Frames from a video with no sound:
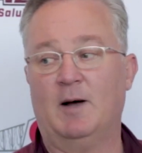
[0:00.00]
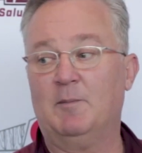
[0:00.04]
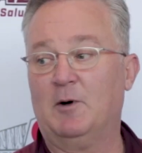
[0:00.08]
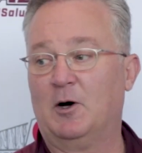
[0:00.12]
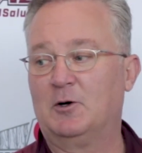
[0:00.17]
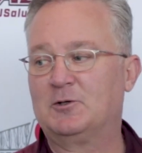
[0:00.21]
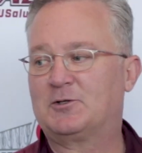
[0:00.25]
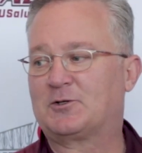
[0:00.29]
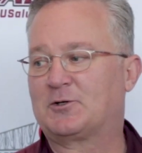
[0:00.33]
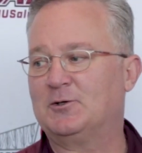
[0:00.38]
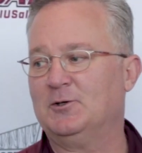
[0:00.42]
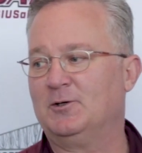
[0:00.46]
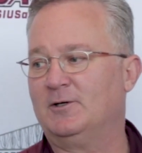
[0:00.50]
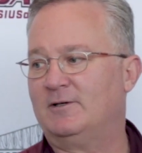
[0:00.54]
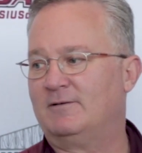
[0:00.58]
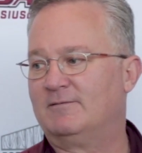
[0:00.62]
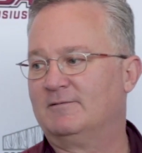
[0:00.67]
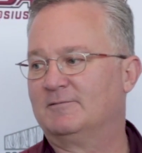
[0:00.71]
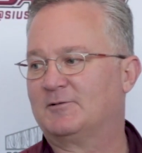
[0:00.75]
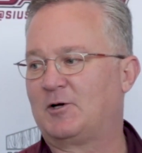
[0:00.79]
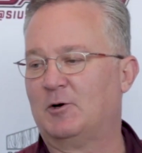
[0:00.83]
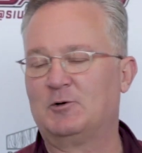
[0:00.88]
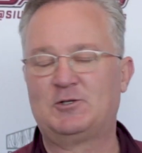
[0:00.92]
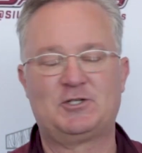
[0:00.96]
I'm old
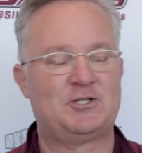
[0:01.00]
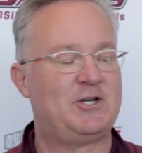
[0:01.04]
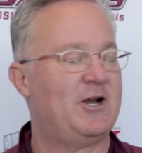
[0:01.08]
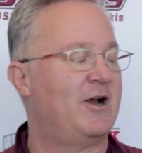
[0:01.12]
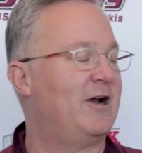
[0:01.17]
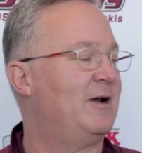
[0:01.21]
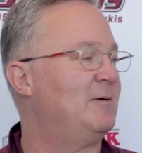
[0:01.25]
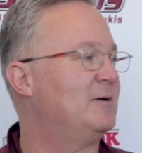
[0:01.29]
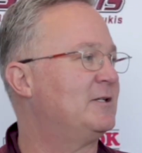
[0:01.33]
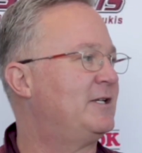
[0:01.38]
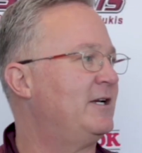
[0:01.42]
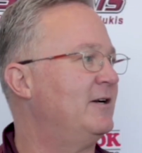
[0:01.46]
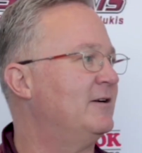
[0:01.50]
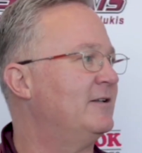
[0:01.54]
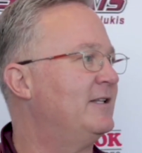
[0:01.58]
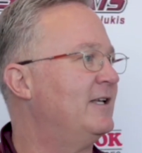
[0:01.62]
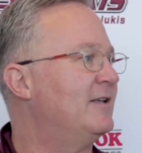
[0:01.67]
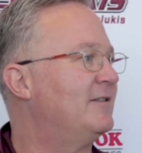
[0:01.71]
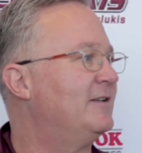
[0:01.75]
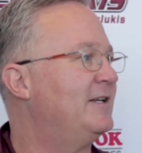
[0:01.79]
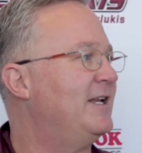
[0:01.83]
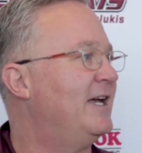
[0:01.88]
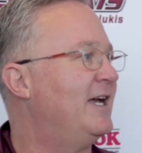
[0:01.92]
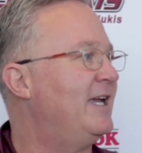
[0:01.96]
school. Coach Cherry was here
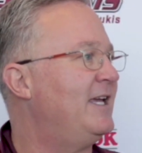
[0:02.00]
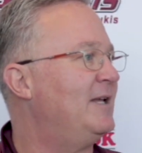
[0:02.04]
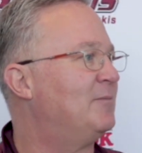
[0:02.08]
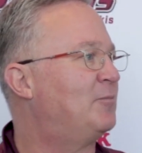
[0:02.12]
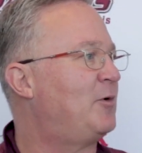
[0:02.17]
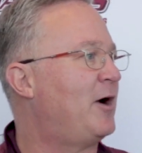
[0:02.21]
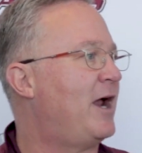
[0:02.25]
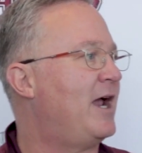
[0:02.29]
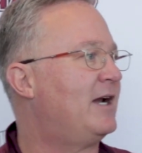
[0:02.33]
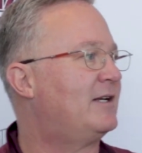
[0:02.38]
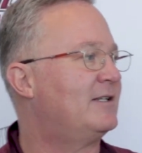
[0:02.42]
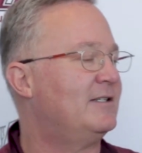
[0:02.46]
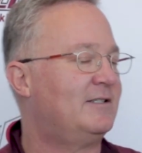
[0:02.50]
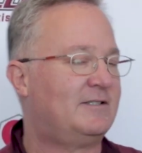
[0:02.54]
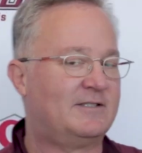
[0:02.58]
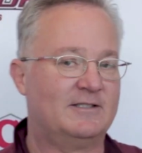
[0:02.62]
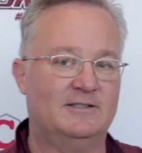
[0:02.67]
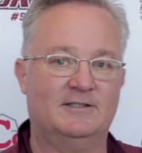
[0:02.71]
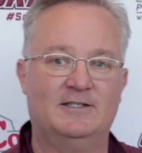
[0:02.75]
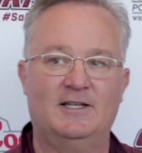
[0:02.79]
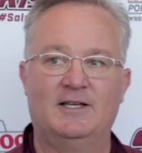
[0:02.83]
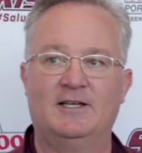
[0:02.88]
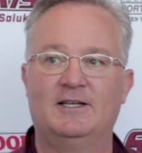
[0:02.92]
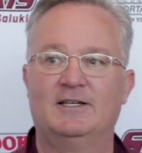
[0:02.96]
the other day at practice,
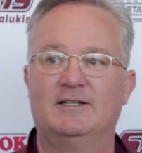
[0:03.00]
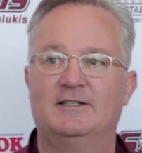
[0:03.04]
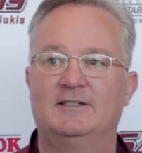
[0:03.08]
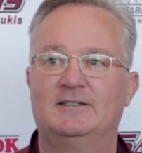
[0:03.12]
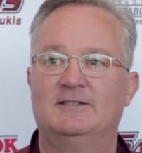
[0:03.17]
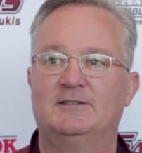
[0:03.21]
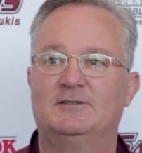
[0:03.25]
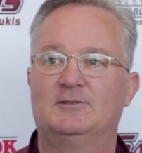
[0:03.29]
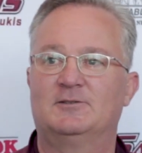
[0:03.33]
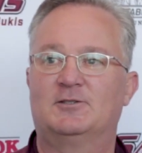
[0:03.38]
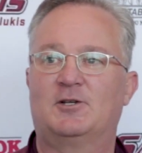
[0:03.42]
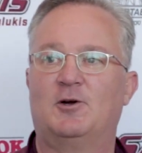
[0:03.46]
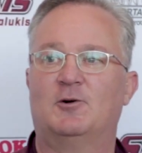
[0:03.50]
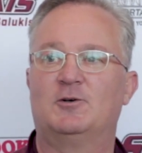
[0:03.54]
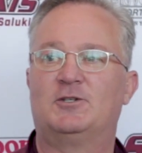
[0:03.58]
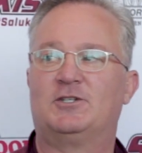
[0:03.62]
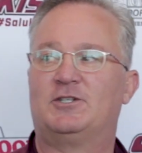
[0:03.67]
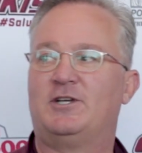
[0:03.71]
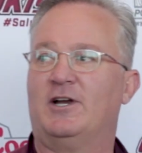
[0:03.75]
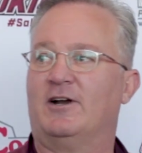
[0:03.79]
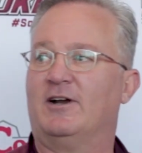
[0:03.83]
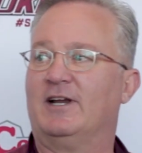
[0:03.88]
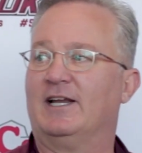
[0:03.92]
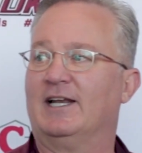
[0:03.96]
and
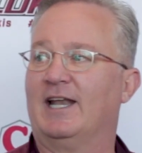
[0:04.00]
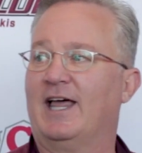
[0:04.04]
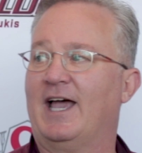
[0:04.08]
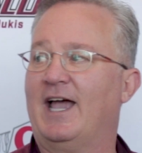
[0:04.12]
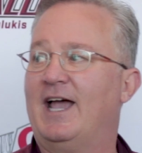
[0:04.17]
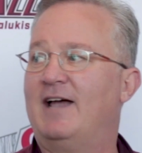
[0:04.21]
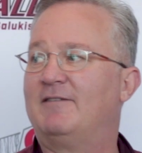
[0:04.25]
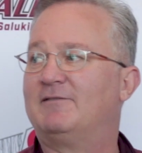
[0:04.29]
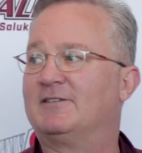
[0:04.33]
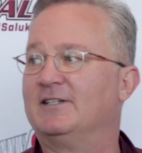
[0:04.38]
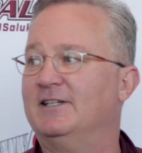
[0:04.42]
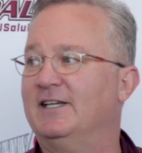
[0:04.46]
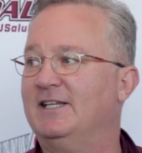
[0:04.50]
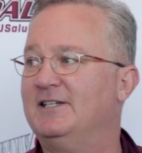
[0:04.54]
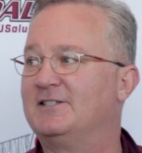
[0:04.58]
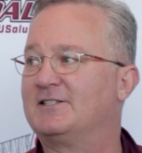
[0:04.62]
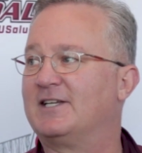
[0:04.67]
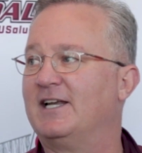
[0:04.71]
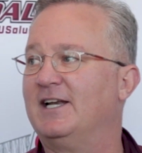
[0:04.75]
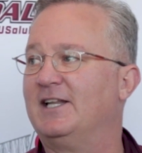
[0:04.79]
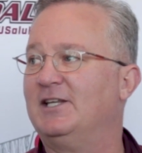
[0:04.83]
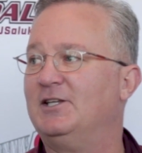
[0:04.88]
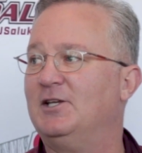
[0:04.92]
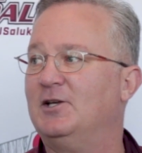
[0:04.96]
Coach Cherry laughed, and he
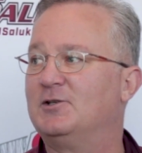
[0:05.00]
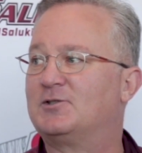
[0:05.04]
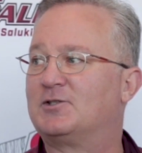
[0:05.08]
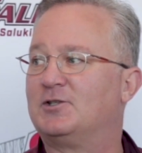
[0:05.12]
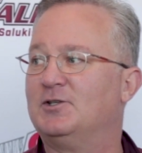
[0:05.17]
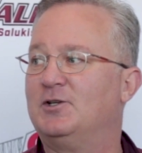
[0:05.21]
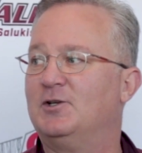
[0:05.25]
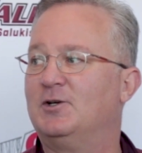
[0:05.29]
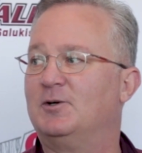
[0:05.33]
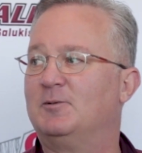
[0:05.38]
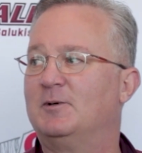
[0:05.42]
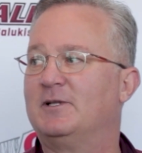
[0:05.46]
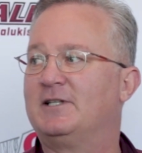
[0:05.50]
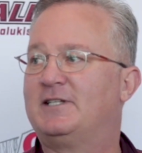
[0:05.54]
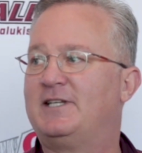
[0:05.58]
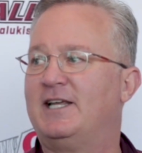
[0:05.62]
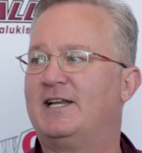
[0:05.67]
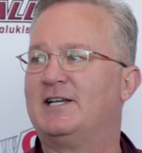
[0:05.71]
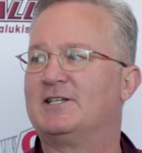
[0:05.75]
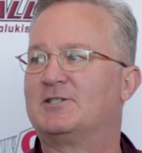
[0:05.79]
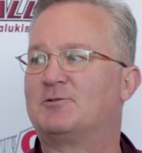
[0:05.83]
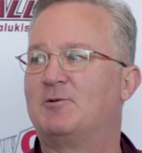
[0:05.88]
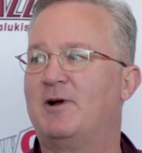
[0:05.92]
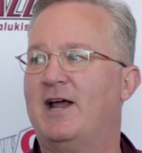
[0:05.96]
said he used to do it with a
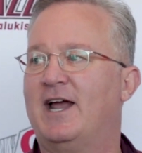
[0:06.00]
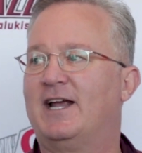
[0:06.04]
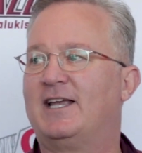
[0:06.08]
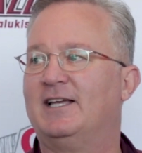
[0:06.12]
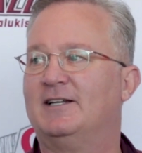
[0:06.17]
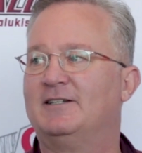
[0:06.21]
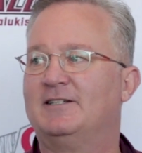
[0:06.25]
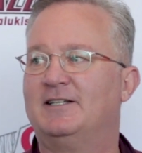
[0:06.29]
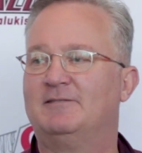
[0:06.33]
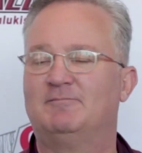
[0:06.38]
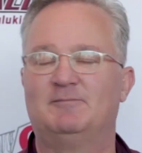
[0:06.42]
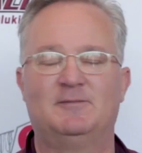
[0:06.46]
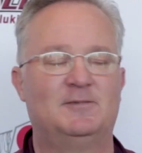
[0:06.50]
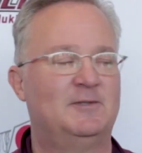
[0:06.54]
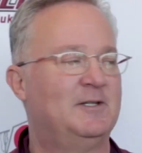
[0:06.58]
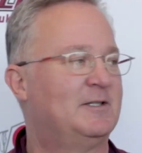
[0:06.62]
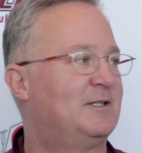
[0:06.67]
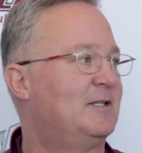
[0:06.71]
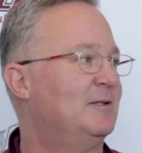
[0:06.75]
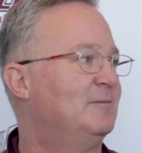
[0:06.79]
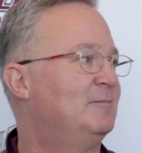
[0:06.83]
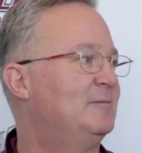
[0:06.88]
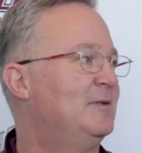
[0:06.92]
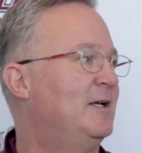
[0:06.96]
tennis racket
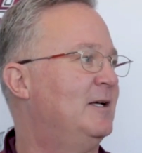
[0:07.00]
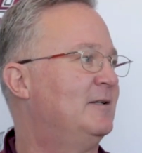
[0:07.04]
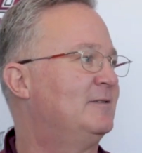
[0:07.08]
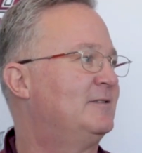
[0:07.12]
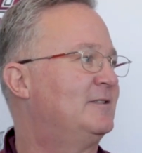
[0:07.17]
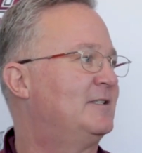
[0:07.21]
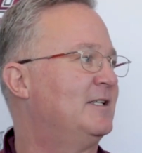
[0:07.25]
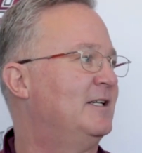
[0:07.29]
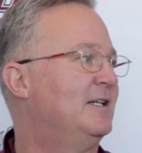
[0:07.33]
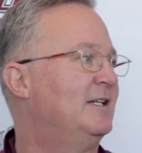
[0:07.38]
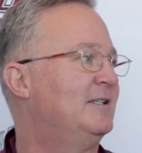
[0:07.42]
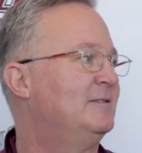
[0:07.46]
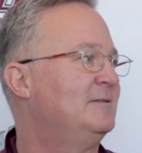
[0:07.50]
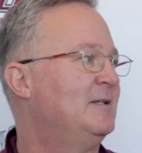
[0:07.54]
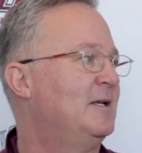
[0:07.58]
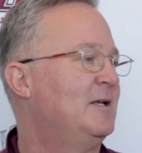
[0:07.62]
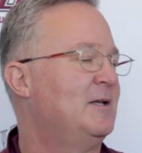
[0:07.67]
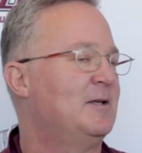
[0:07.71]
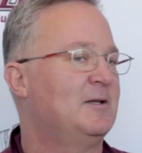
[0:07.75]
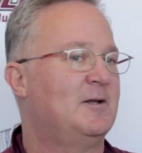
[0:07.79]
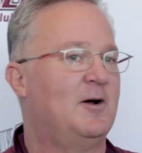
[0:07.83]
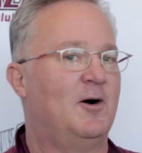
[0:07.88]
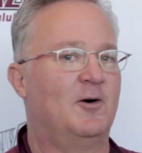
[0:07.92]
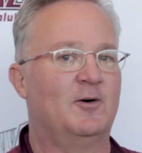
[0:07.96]

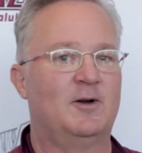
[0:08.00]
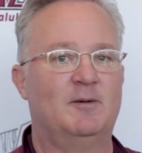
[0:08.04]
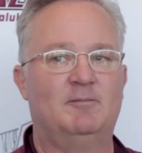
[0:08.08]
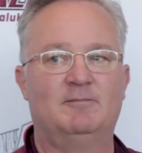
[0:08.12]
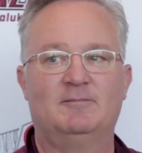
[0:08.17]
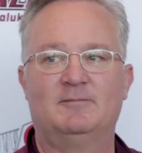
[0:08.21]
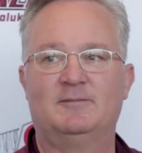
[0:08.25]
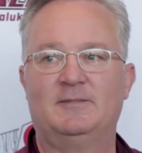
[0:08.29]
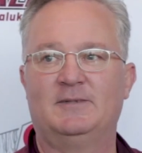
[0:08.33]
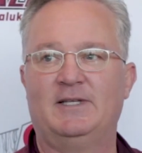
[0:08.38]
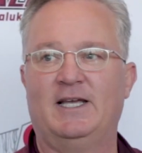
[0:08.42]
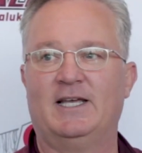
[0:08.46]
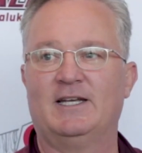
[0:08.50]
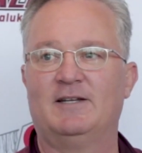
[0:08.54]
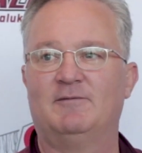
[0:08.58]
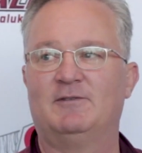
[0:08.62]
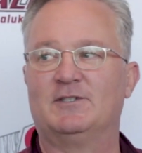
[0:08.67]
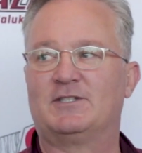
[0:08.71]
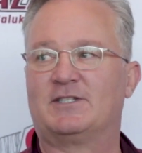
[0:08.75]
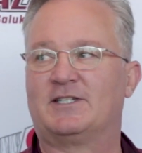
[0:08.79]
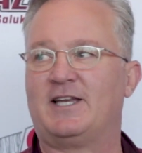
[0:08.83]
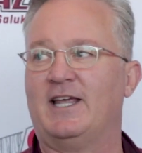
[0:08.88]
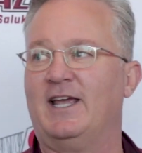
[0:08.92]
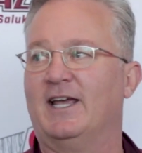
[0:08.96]
on the end of
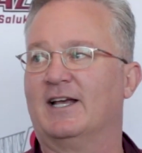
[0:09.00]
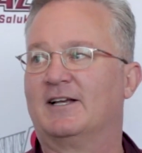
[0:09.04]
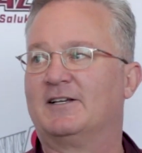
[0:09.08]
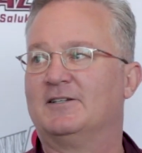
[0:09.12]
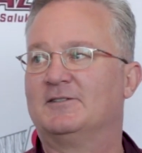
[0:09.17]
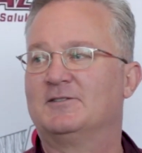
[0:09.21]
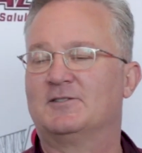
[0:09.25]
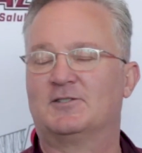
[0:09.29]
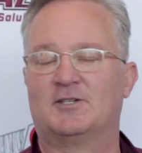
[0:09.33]
a stick.